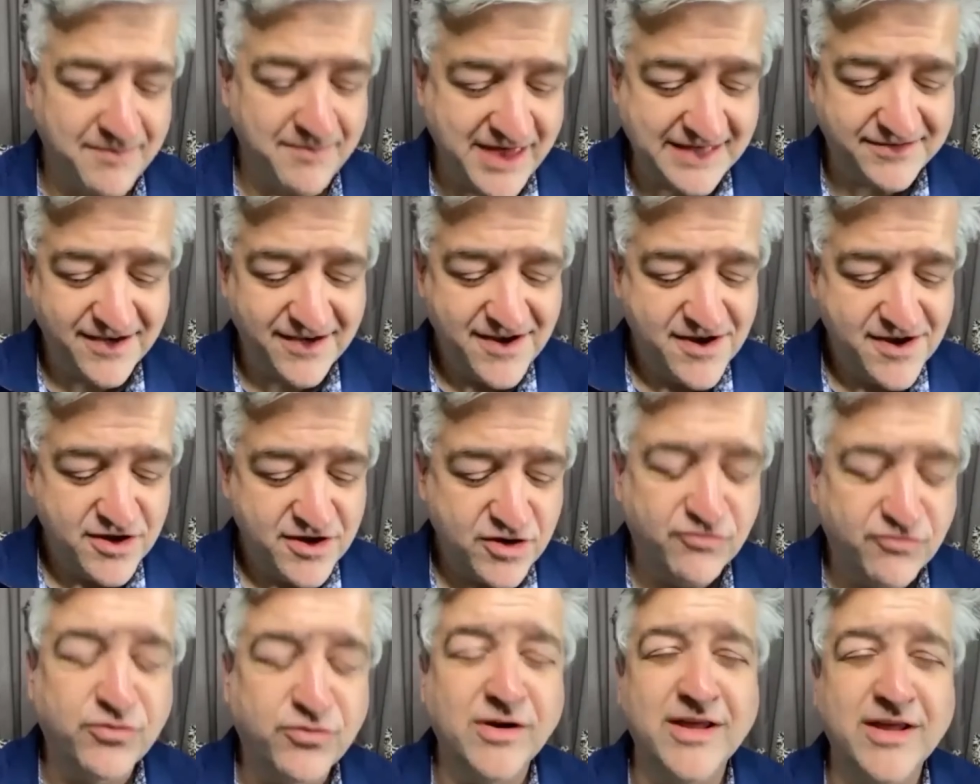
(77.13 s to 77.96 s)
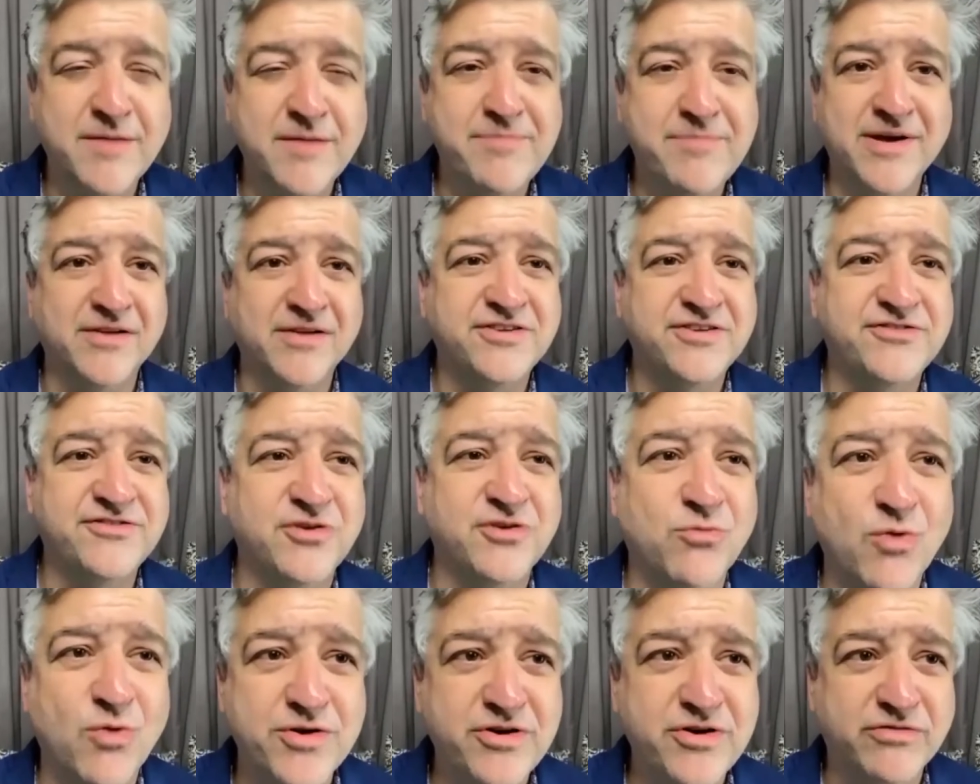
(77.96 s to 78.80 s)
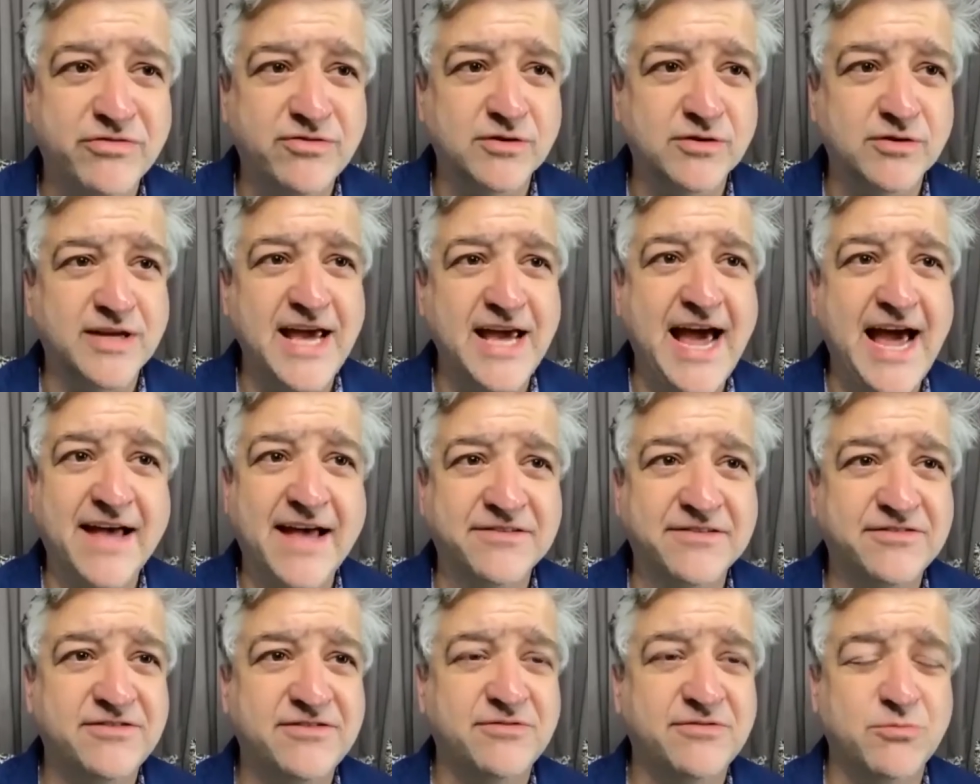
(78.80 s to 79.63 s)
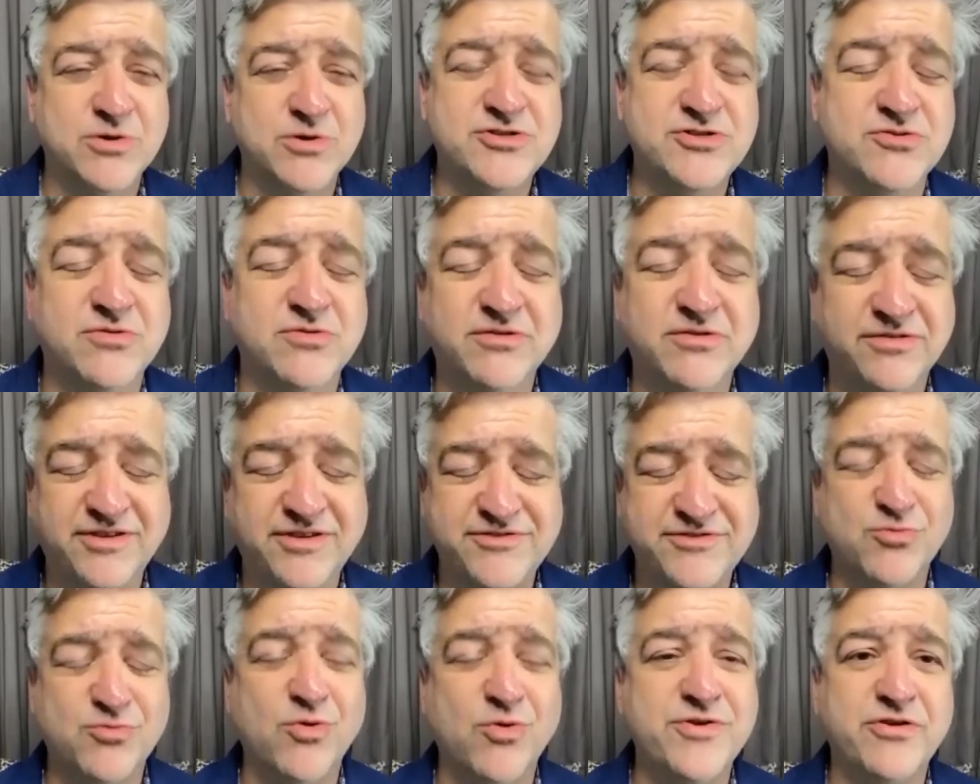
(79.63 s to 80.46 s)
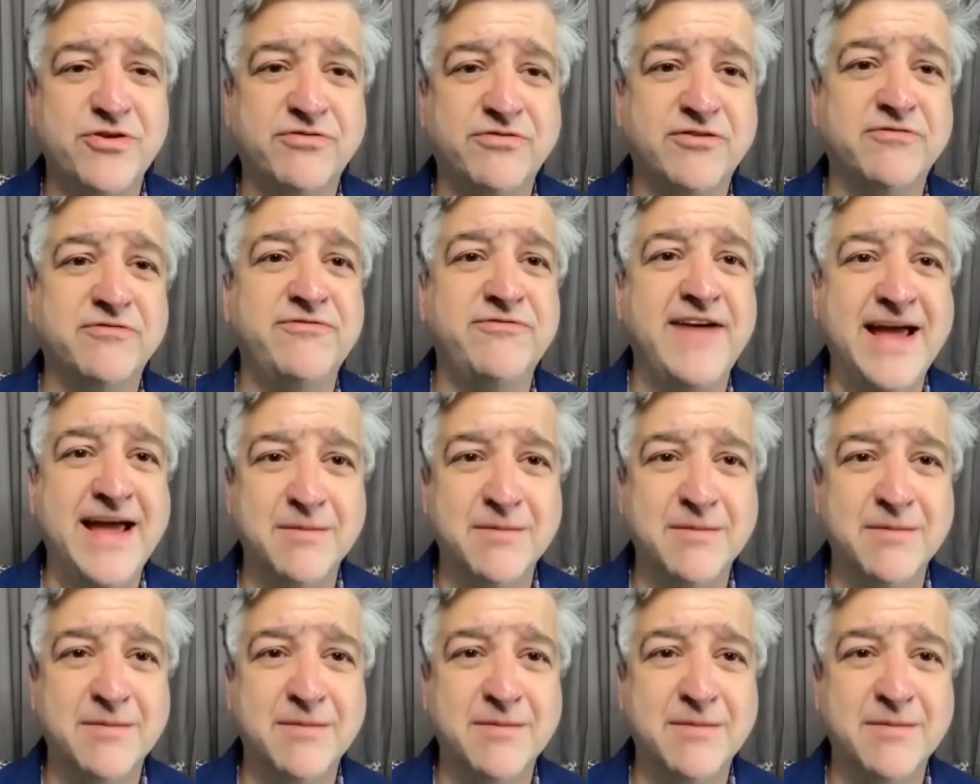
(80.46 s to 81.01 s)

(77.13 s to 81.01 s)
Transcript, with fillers: I mean, that's you've really built such a wonderful cast, such a, such a wonderful